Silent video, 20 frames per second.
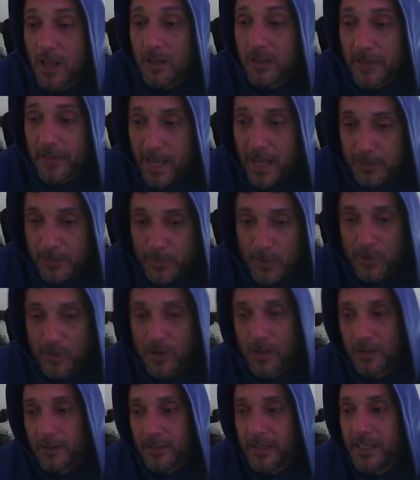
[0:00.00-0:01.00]
Last but
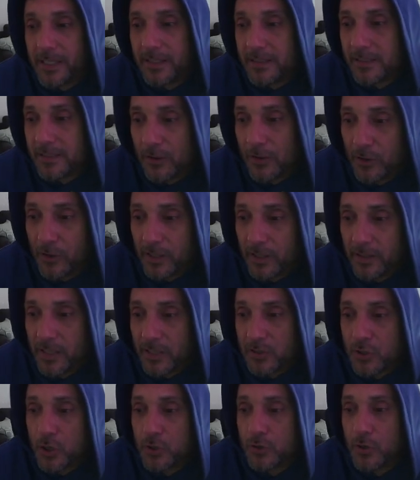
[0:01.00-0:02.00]
not least, look at
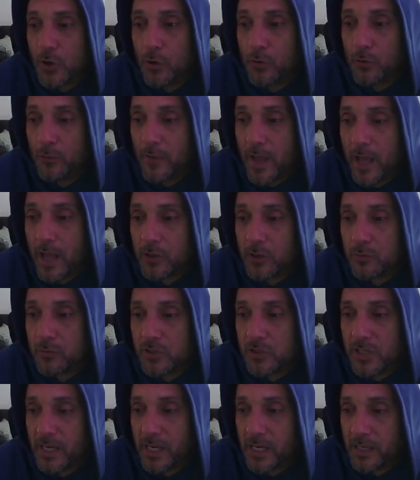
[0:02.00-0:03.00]
this. Total value
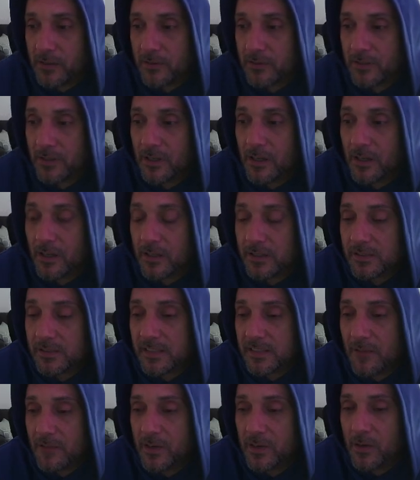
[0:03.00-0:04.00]
change.
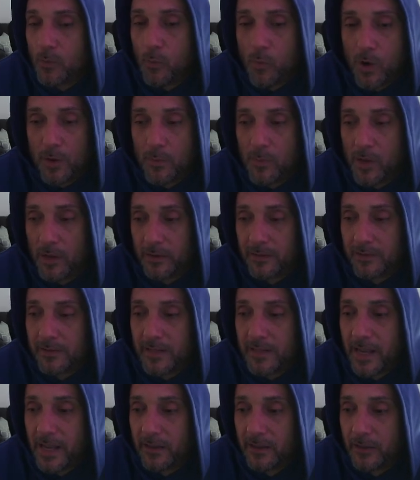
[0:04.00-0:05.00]
7 in 1 month
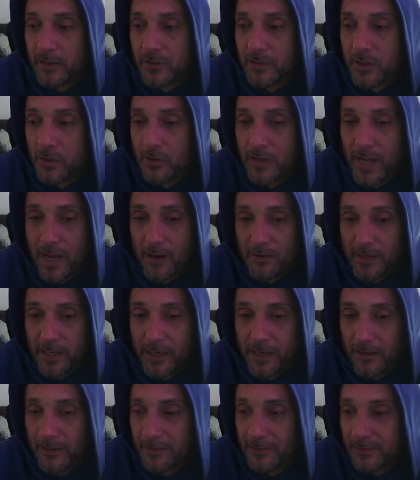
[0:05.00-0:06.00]
day. Let's go down here.